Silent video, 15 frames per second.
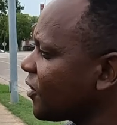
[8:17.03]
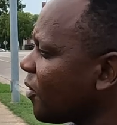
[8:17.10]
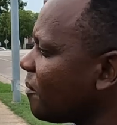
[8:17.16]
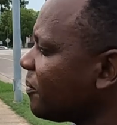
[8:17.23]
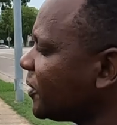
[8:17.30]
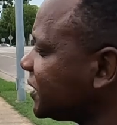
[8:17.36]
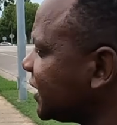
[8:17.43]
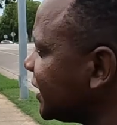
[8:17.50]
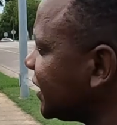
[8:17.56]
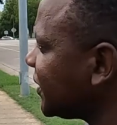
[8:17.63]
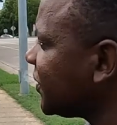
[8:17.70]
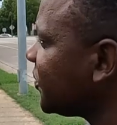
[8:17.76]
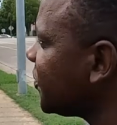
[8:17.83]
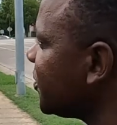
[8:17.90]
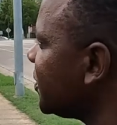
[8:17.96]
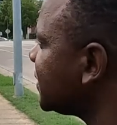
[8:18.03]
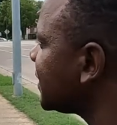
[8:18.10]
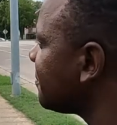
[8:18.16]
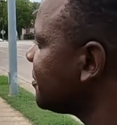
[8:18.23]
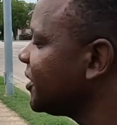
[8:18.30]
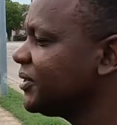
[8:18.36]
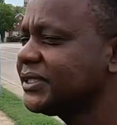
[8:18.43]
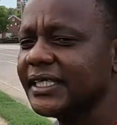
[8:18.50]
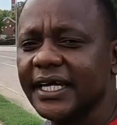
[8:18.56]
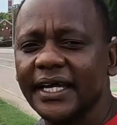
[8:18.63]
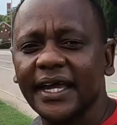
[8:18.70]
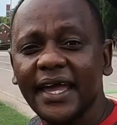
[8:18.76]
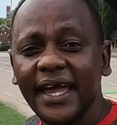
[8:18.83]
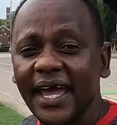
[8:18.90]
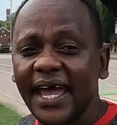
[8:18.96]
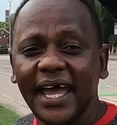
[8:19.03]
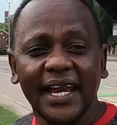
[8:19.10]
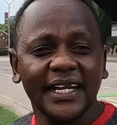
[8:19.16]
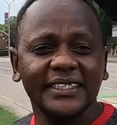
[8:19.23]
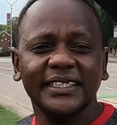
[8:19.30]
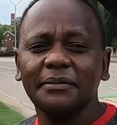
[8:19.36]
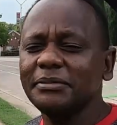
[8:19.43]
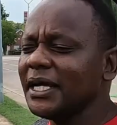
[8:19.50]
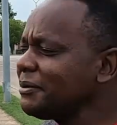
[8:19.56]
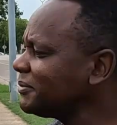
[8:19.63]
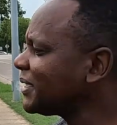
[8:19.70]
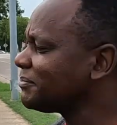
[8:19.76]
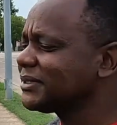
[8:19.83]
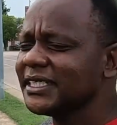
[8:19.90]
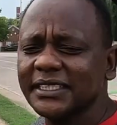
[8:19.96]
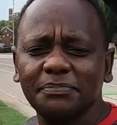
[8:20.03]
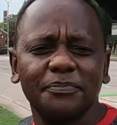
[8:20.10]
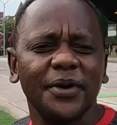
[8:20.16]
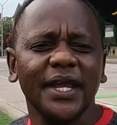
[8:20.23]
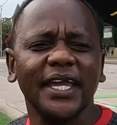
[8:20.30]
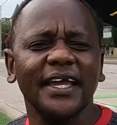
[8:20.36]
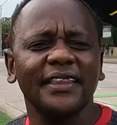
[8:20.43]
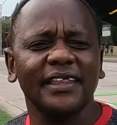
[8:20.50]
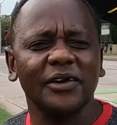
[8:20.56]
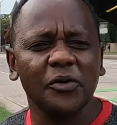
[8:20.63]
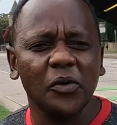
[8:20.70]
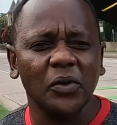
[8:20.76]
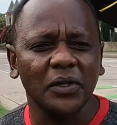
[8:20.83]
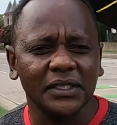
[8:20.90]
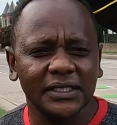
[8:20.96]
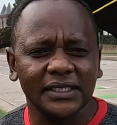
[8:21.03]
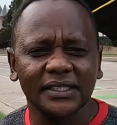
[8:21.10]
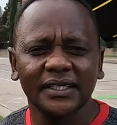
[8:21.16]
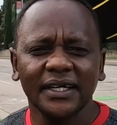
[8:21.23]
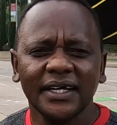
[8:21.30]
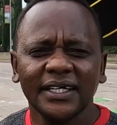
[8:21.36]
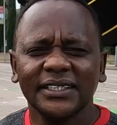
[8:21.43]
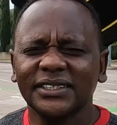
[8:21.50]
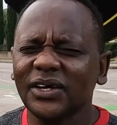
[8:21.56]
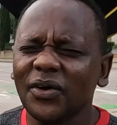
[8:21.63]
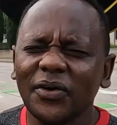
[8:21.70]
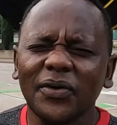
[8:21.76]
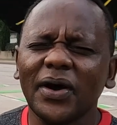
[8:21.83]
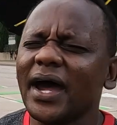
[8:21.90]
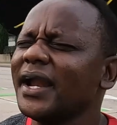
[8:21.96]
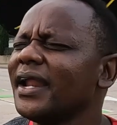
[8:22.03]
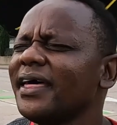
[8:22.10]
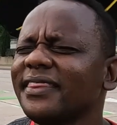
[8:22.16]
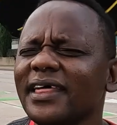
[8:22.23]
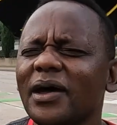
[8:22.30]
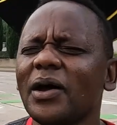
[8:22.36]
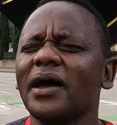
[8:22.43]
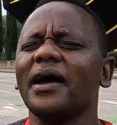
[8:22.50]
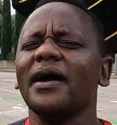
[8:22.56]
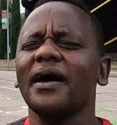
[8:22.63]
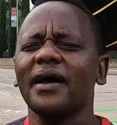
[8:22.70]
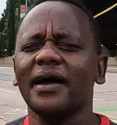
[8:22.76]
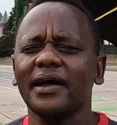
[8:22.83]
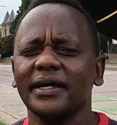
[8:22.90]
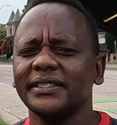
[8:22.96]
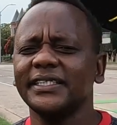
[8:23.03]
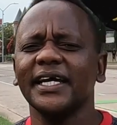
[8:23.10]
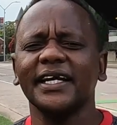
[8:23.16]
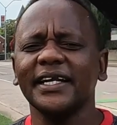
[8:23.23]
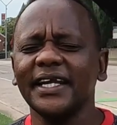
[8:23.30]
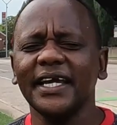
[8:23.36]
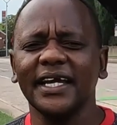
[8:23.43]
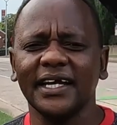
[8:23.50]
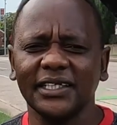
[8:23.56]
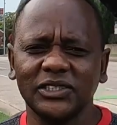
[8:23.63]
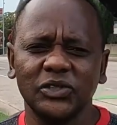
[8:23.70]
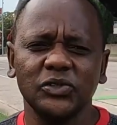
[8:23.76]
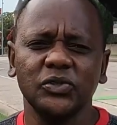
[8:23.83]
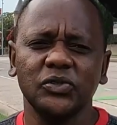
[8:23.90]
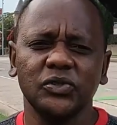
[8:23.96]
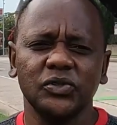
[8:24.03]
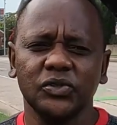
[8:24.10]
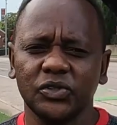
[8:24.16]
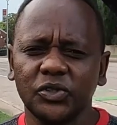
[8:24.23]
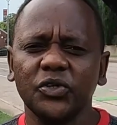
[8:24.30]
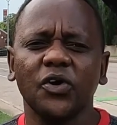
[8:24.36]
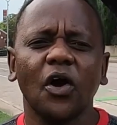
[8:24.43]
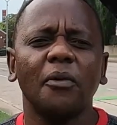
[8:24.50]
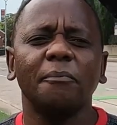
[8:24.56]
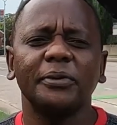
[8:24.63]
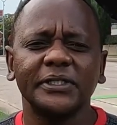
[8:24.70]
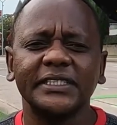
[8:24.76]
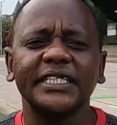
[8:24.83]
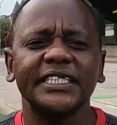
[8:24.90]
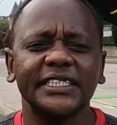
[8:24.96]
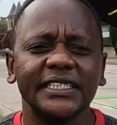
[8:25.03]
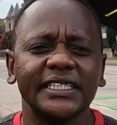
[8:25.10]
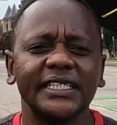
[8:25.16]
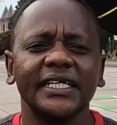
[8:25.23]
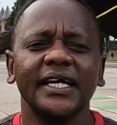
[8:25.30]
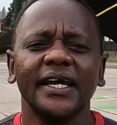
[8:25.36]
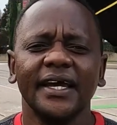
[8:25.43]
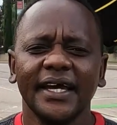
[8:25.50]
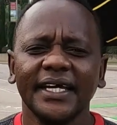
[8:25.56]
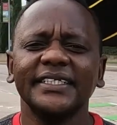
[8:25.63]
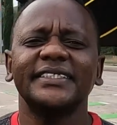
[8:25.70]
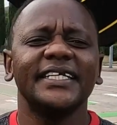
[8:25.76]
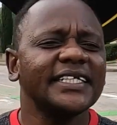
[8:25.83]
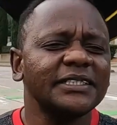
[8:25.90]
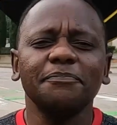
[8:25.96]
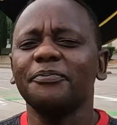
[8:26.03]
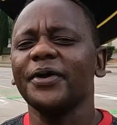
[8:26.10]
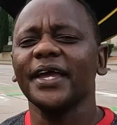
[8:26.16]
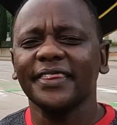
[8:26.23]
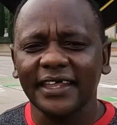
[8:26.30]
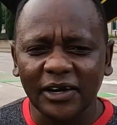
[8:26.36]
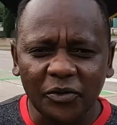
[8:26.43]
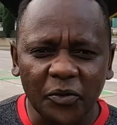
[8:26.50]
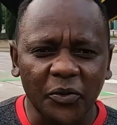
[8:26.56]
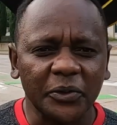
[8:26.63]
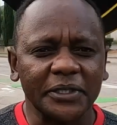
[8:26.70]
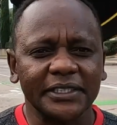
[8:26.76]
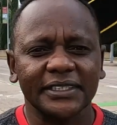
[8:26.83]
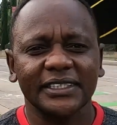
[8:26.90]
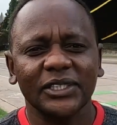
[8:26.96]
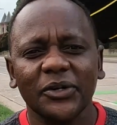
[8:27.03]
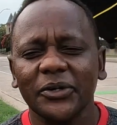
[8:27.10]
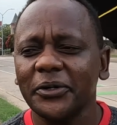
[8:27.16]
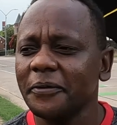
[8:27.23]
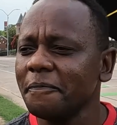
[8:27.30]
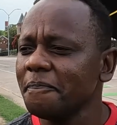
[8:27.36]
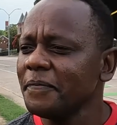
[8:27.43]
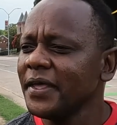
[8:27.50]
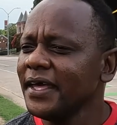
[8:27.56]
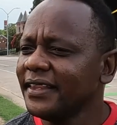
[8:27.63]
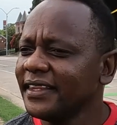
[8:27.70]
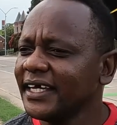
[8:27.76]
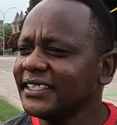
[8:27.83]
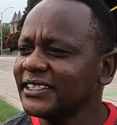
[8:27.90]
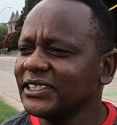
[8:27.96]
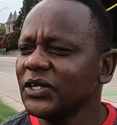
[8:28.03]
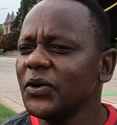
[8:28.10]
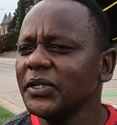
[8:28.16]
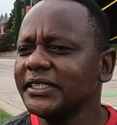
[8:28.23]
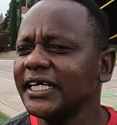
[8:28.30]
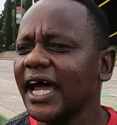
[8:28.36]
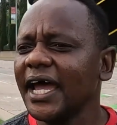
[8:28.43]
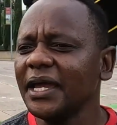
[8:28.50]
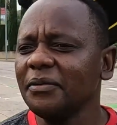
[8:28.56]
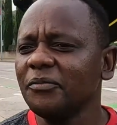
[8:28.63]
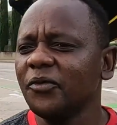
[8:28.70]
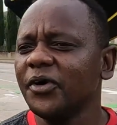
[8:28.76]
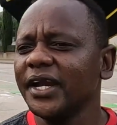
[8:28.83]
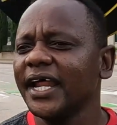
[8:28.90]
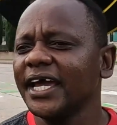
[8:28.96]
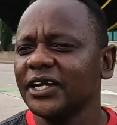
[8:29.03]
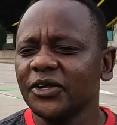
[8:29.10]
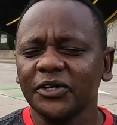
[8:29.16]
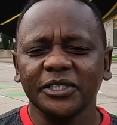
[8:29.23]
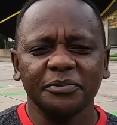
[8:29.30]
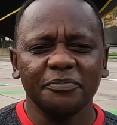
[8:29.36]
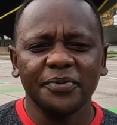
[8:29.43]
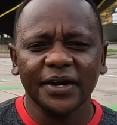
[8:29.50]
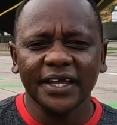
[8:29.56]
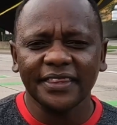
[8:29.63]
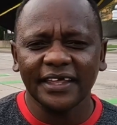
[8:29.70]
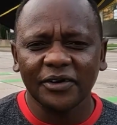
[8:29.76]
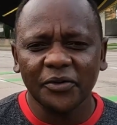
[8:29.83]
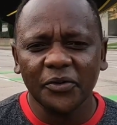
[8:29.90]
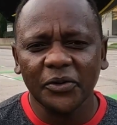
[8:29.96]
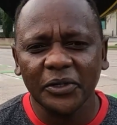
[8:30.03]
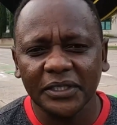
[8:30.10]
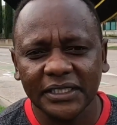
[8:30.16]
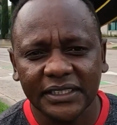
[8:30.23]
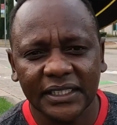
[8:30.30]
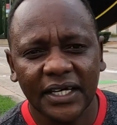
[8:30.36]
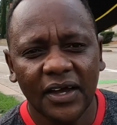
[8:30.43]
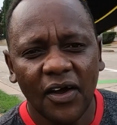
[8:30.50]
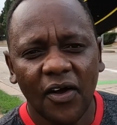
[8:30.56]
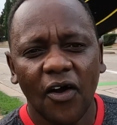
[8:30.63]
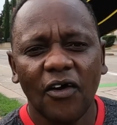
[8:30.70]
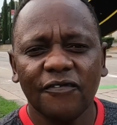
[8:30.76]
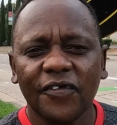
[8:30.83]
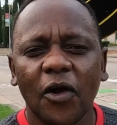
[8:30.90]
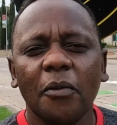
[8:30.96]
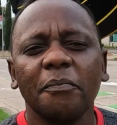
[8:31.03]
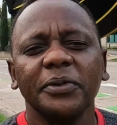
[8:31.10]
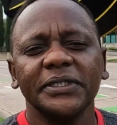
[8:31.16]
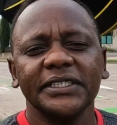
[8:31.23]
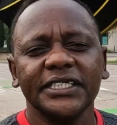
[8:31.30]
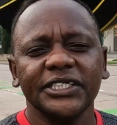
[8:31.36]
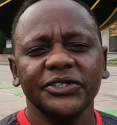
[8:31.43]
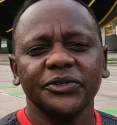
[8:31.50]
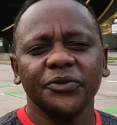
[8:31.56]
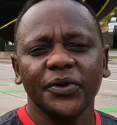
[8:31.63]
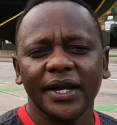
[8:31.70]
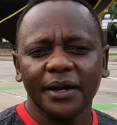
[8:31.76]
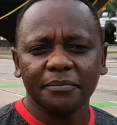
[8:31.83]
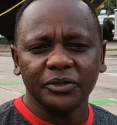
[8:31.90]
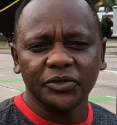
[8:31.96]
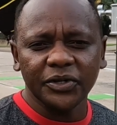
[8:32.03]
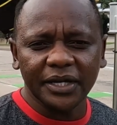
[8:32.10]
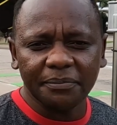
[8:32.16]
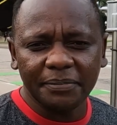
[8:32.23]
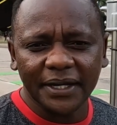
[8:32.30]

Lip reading: composition rules I'm using, and sometimes I'm just breaking the rules. So another technique to do composition is just break the rules. So there is no time when I don't break the rules of composition when I'm doing